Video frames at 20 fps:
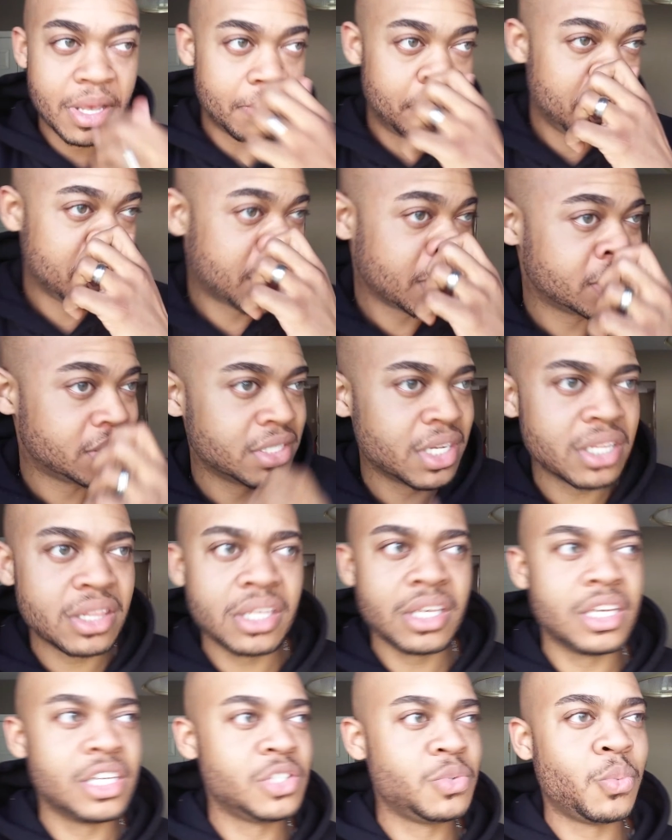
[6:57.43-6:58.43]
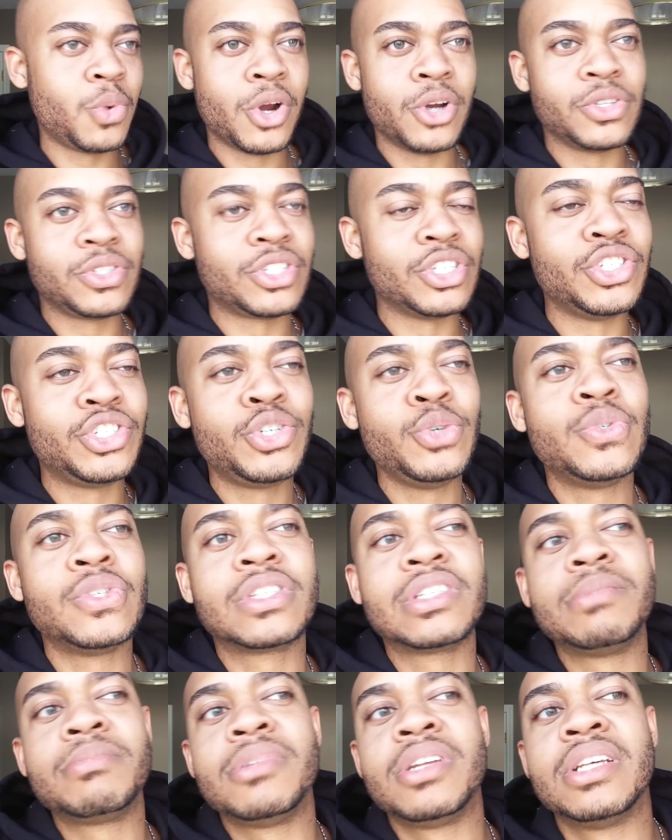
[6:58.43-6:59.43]
Because nothing is worse than
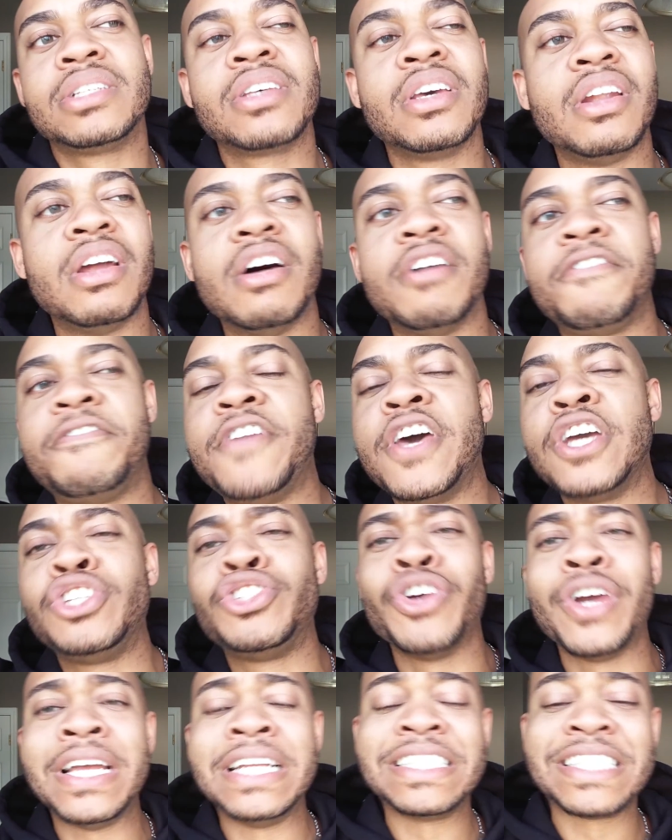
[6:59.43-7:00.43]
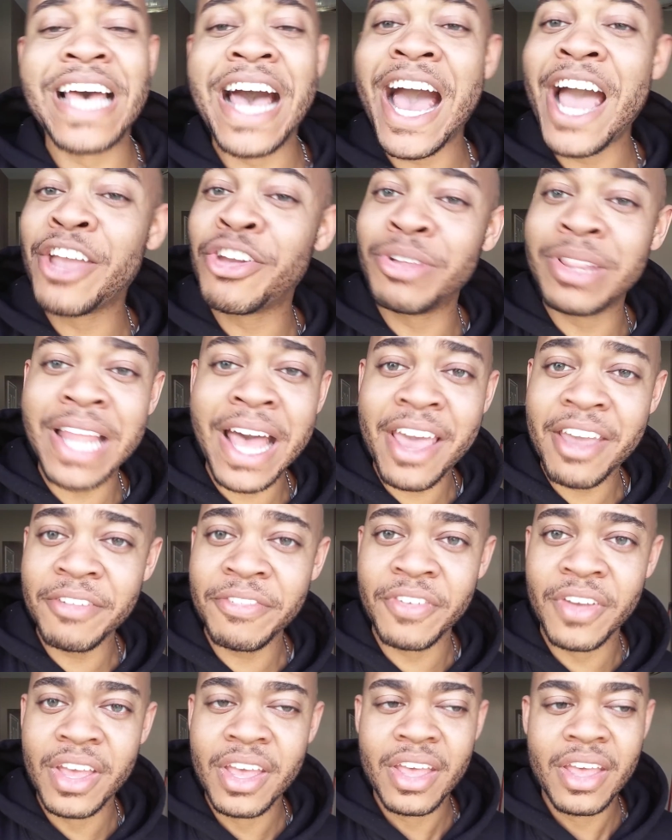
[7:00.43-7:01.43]
choosing something that's gonna affect your entire
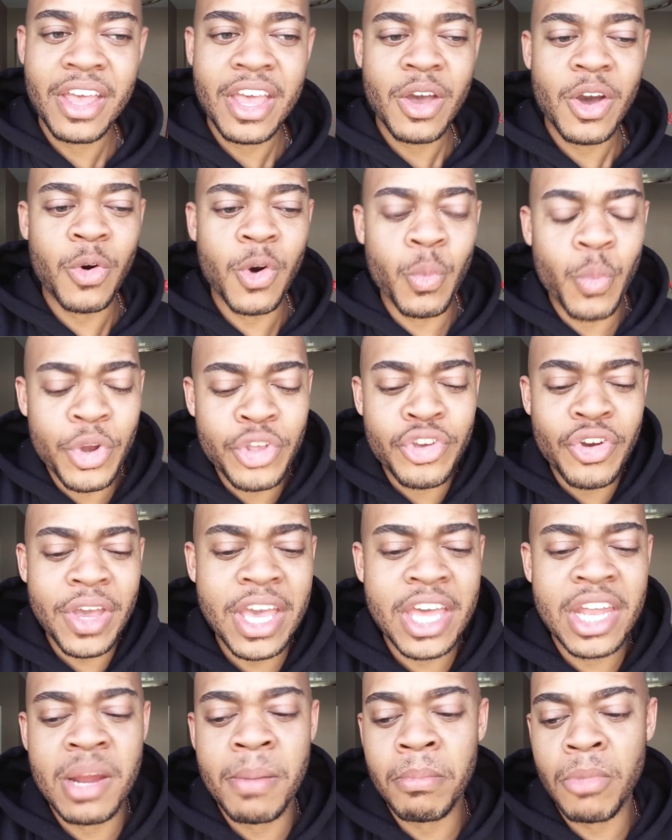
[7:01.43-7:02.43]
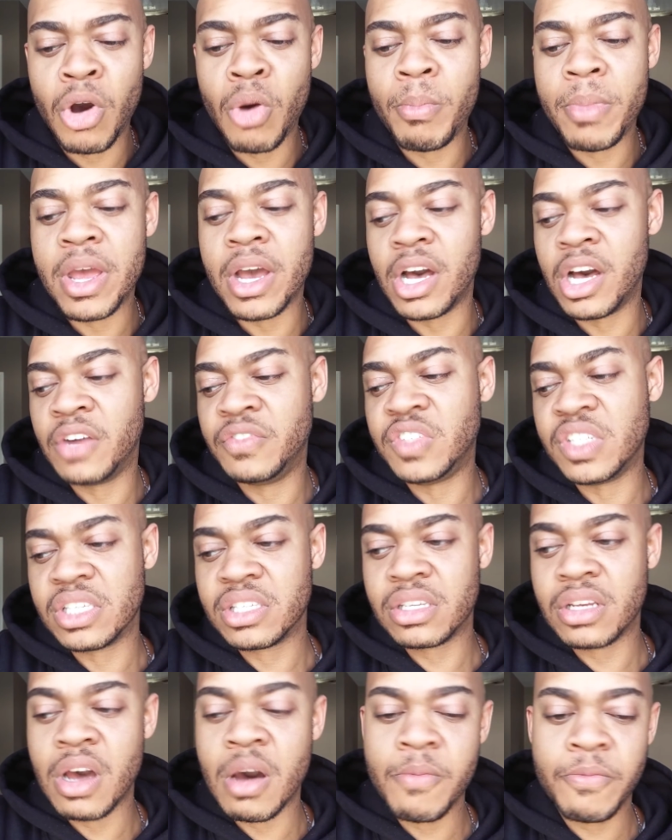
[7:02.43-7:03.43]
life when in a moment of
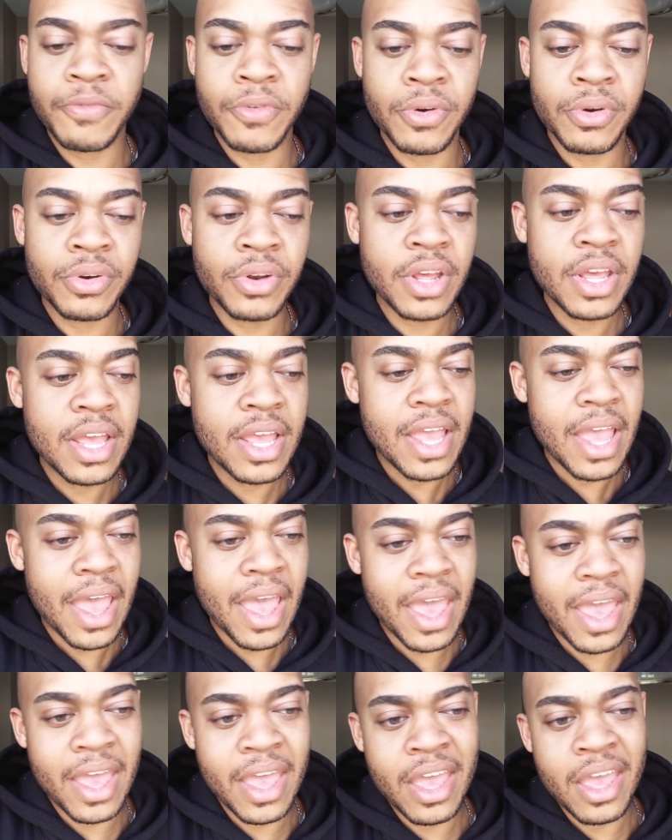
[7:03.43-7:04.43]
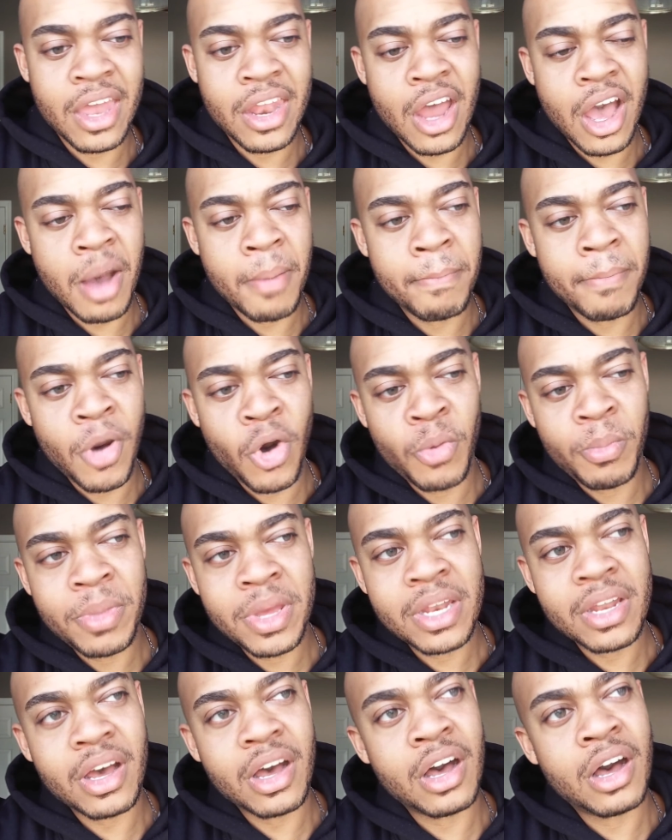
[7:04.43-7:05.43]
discomfort and a
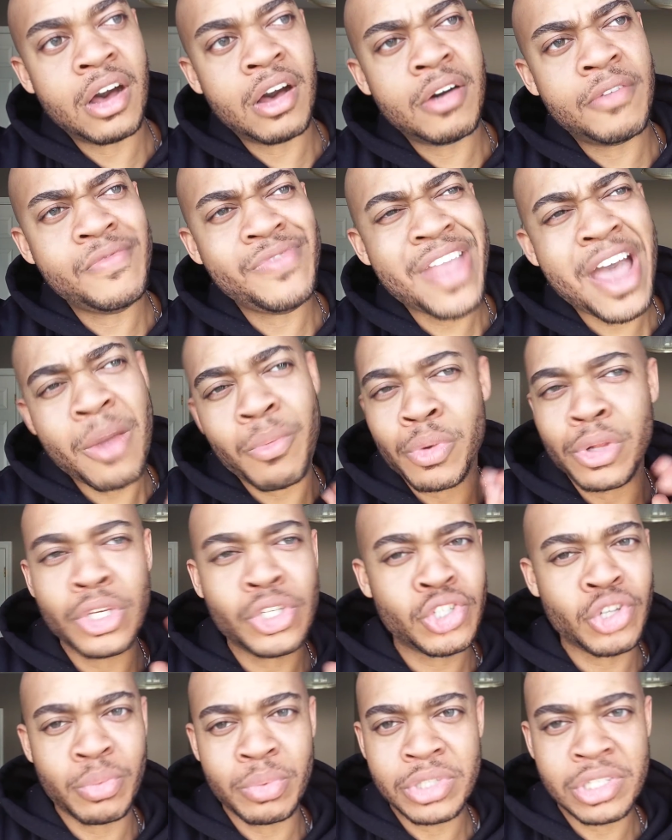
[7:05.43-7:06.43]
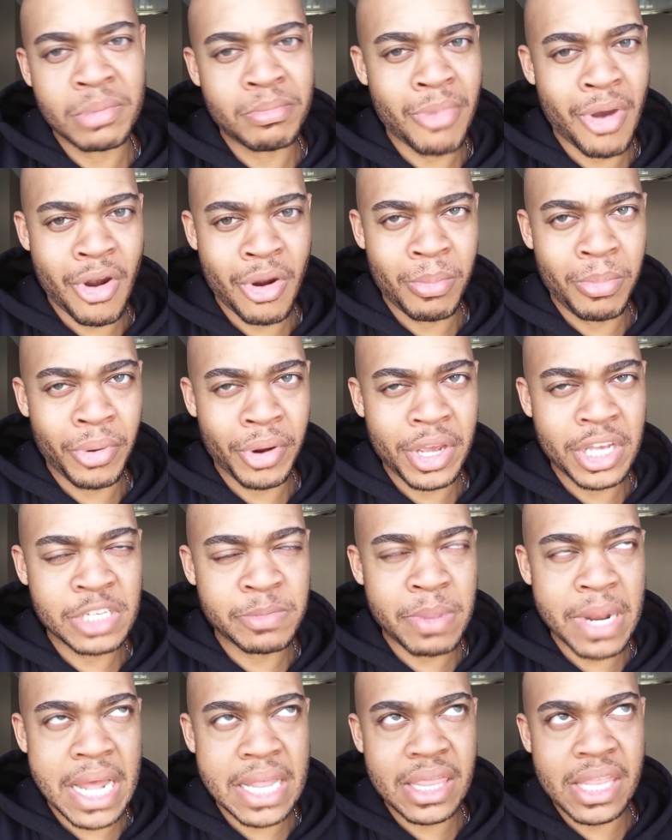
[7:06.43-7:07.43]
moment of not really sure what tomorrow
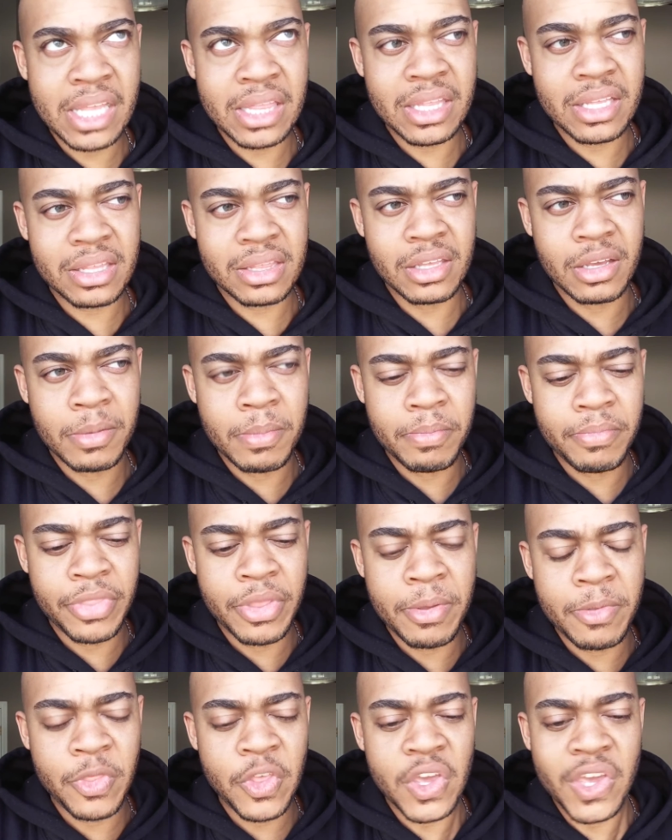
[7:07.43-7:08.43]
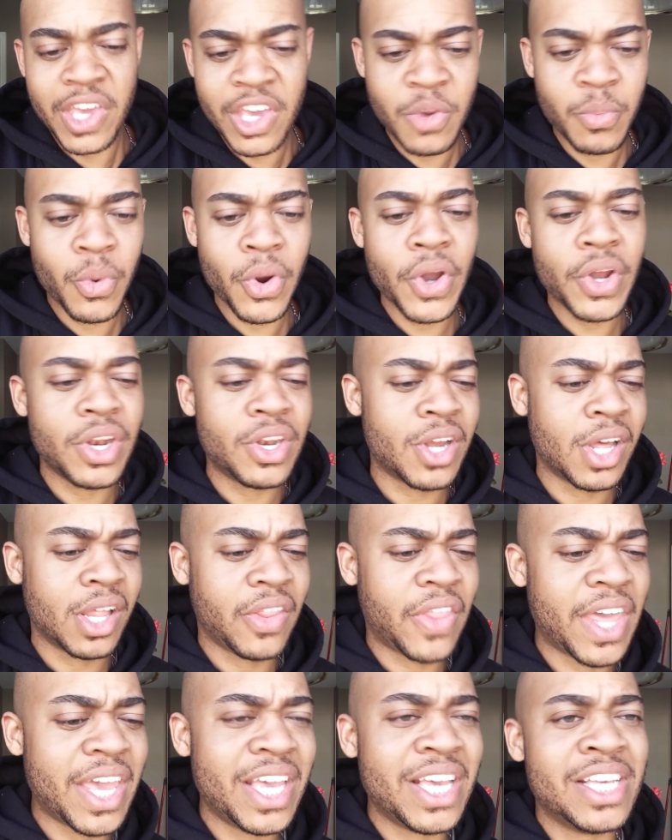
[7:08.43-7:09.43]
brings. But I think that the key word and
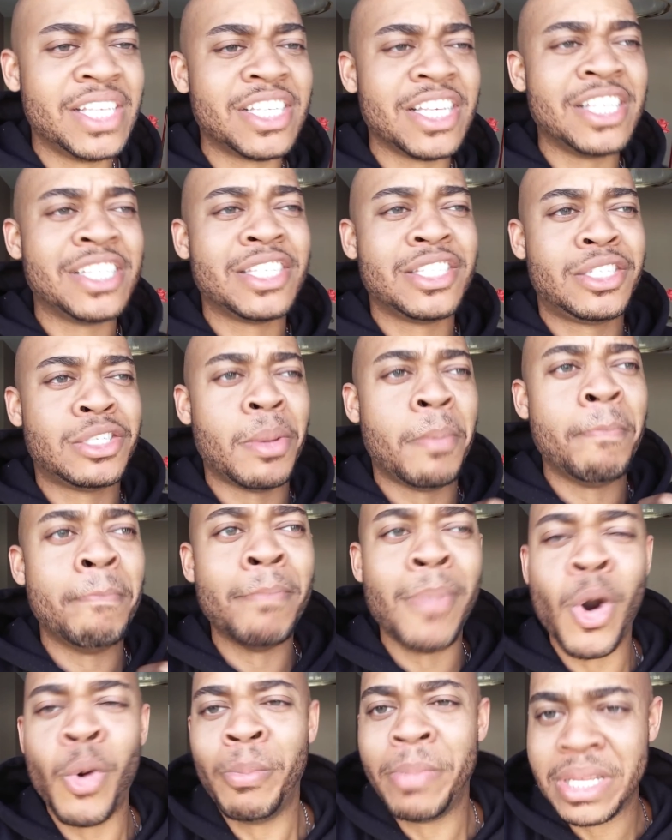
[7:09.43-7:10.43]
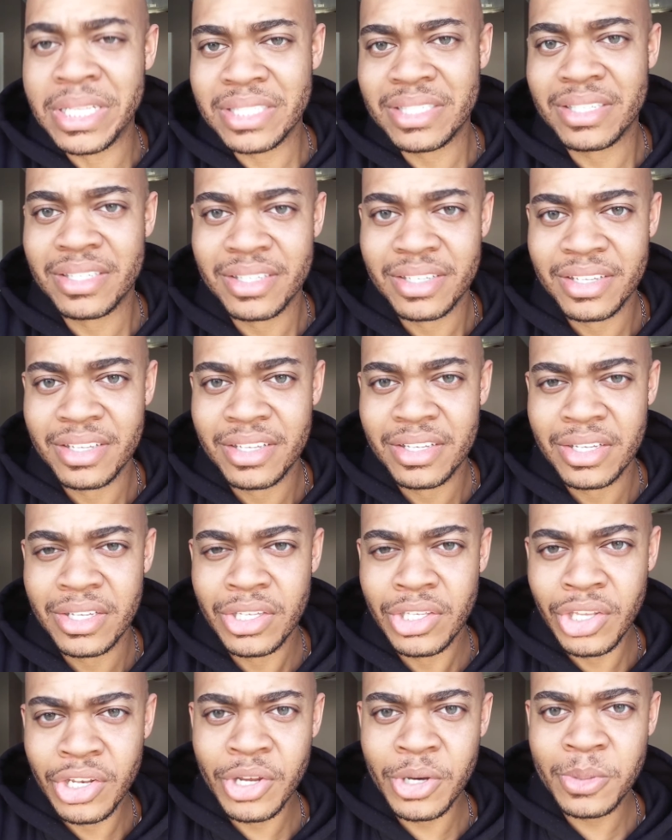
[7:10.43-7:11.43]
all that is it's a moment.
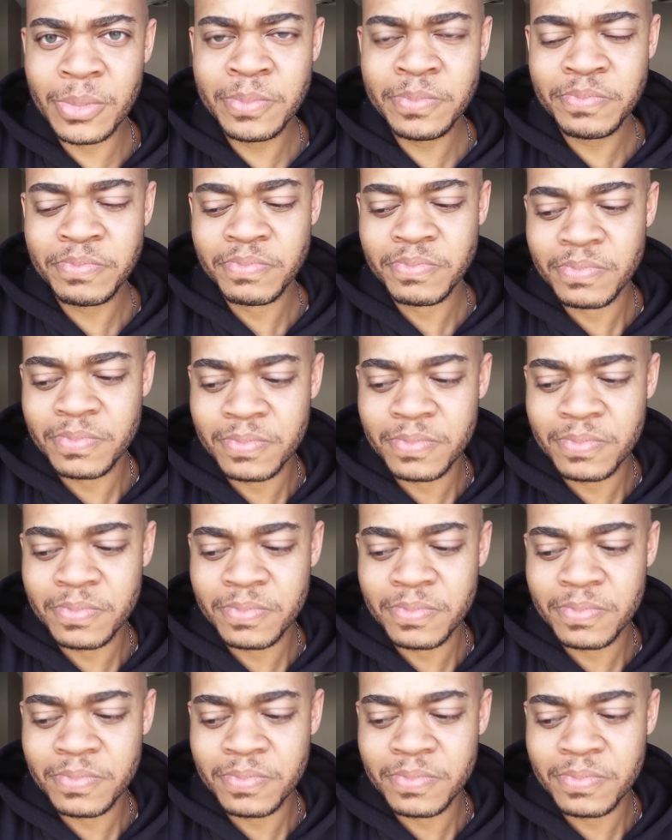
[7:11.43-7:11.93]
You know?